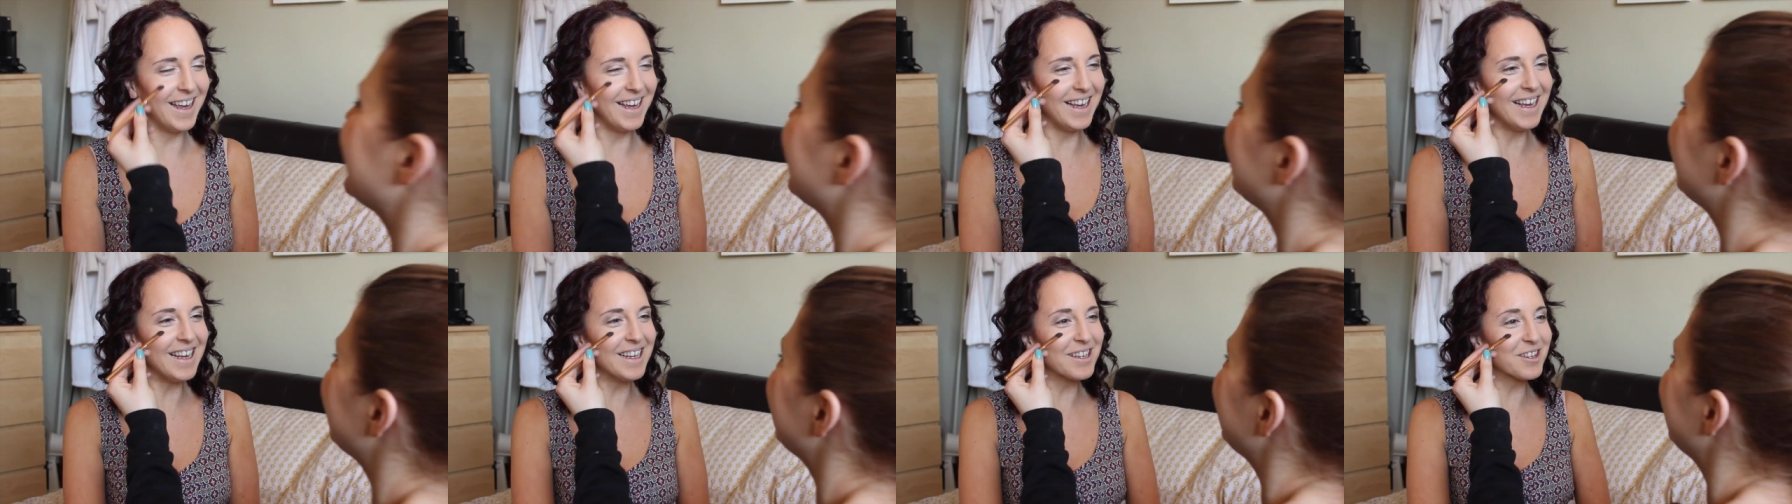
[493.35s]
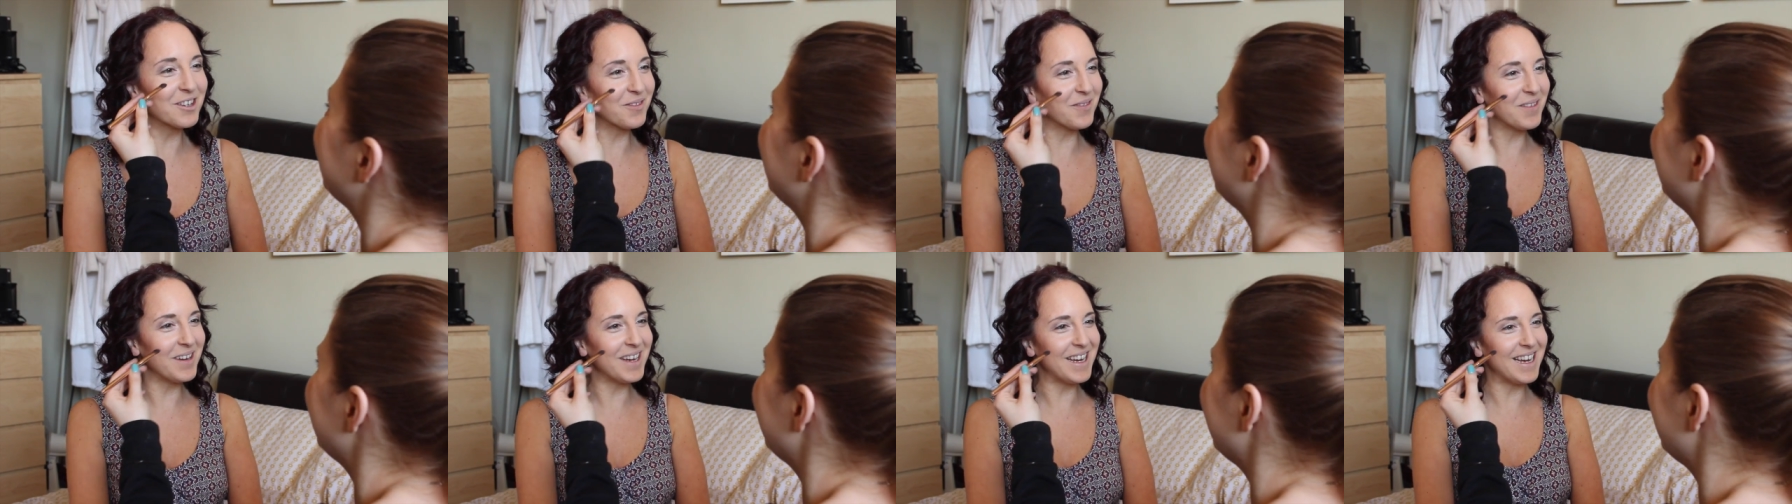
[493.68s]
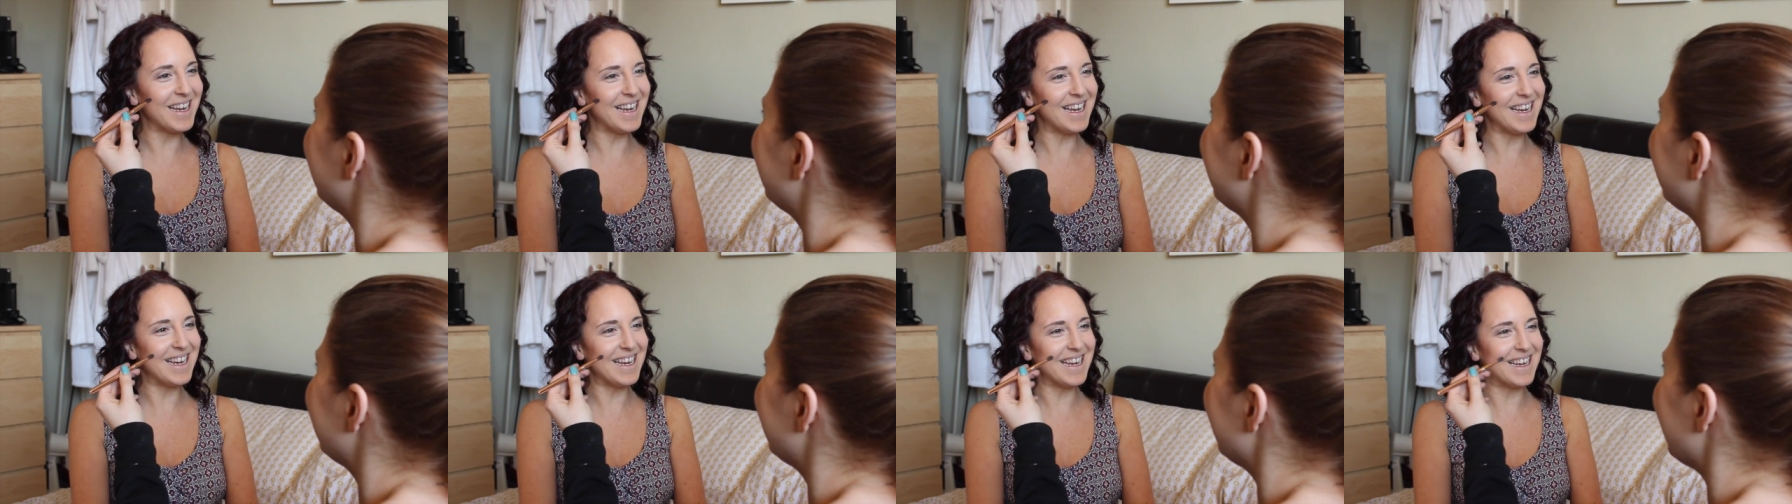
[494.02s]
It is
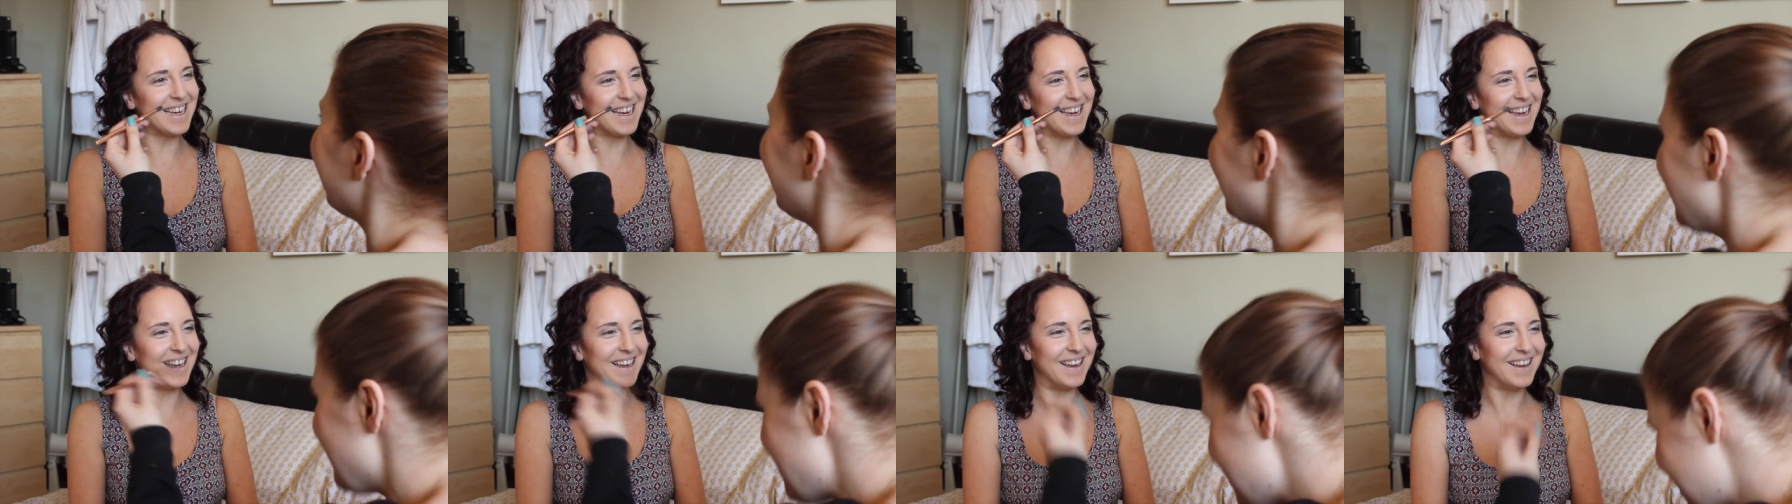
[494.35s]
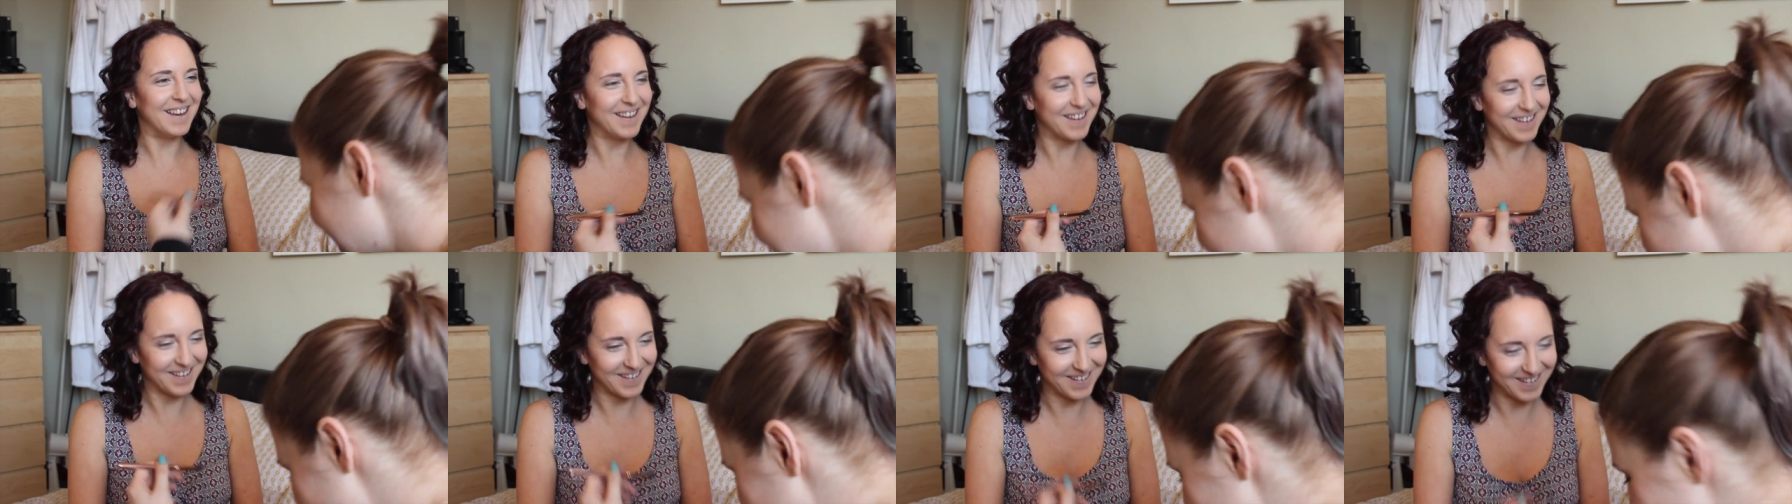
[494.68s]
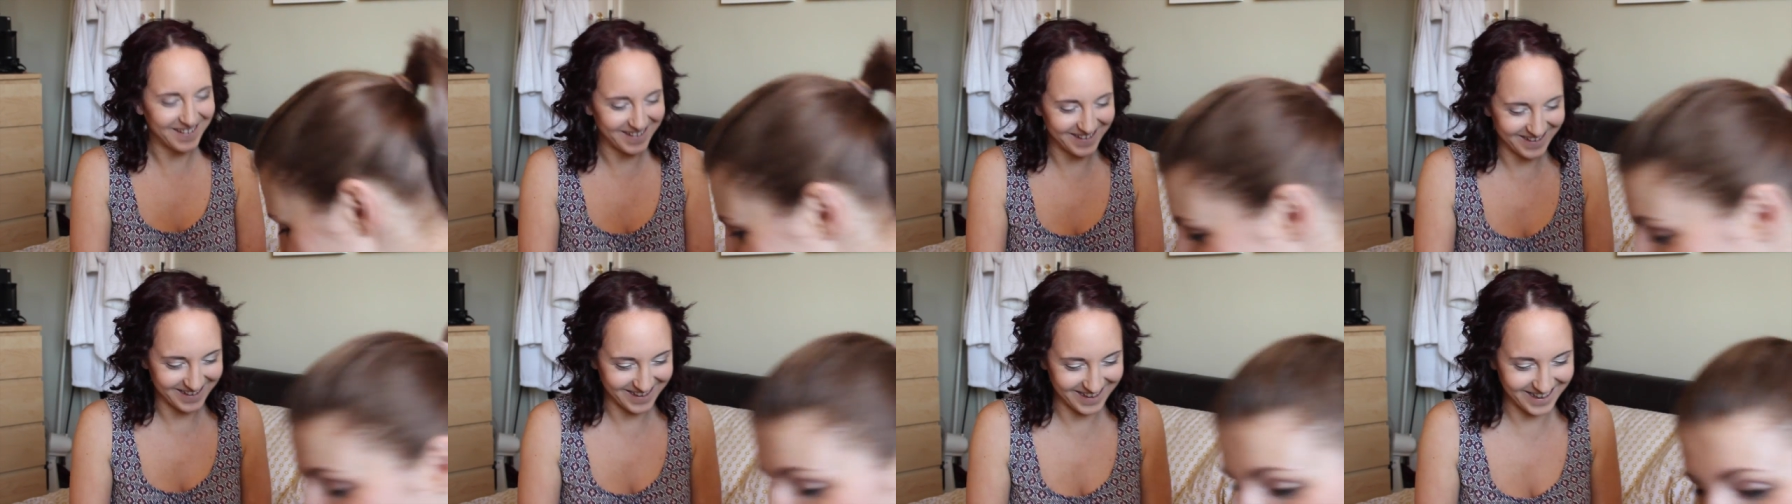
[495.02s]
green. Oh my
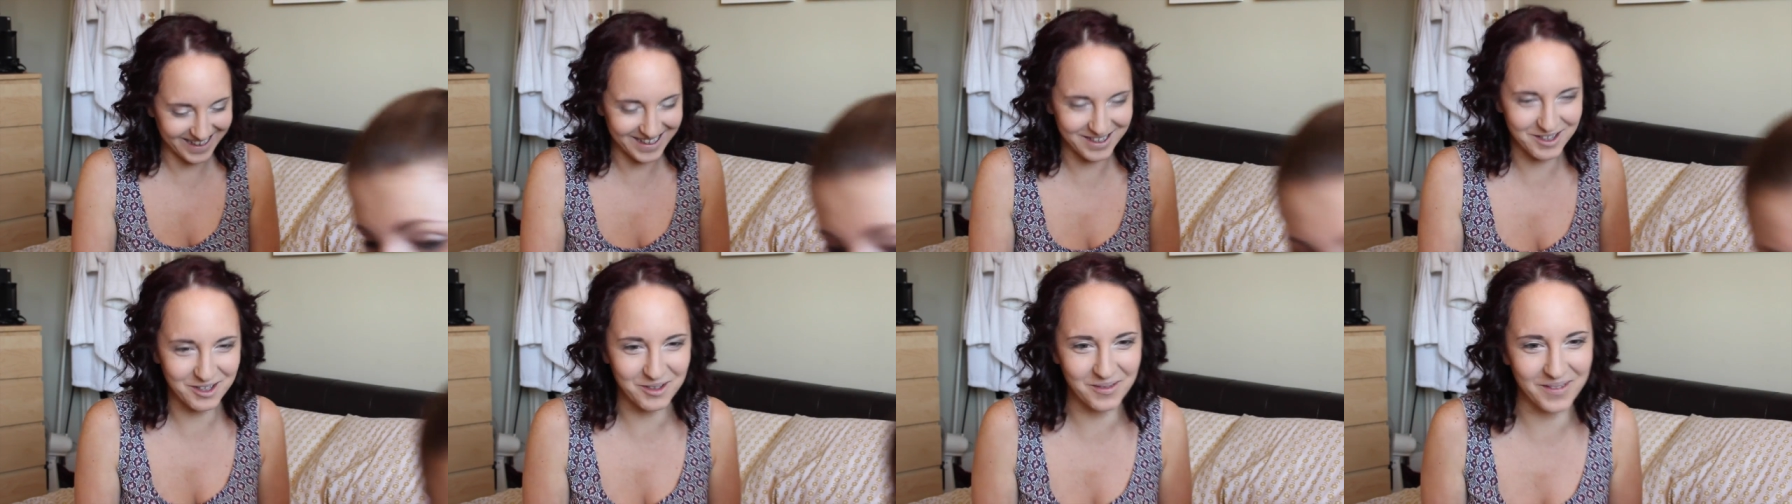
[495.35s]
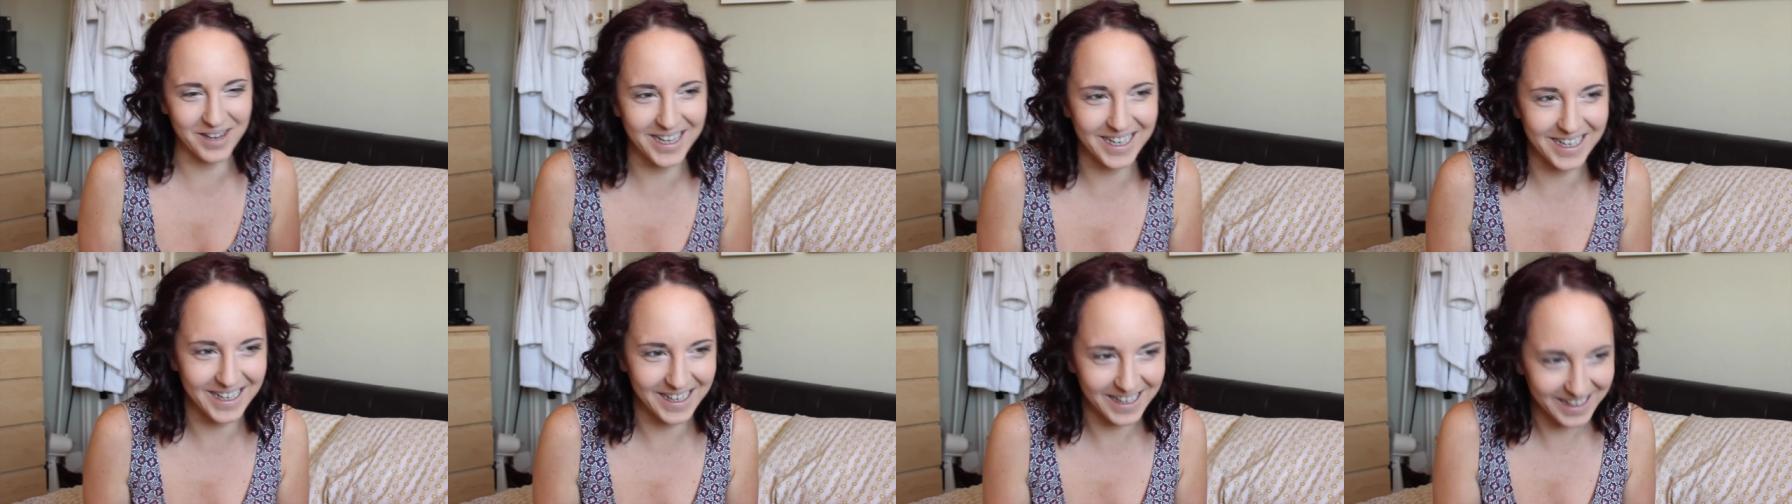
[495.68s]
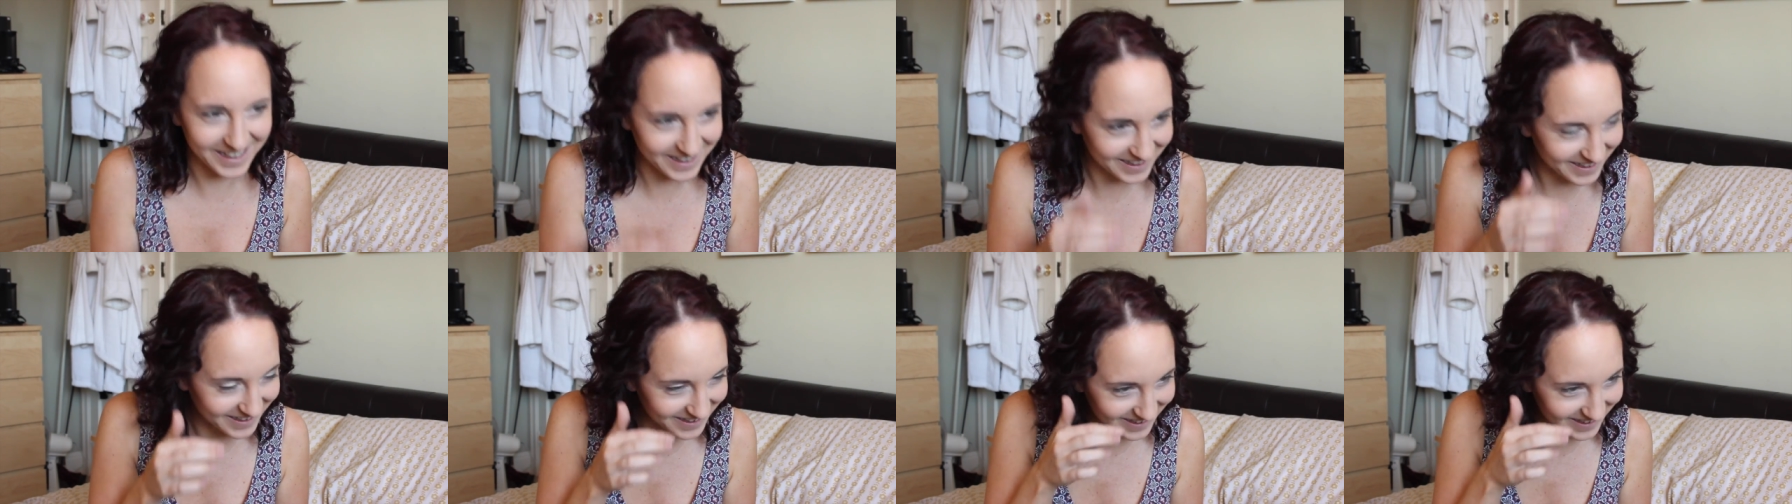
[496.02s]
god. Right, hang it's on. green.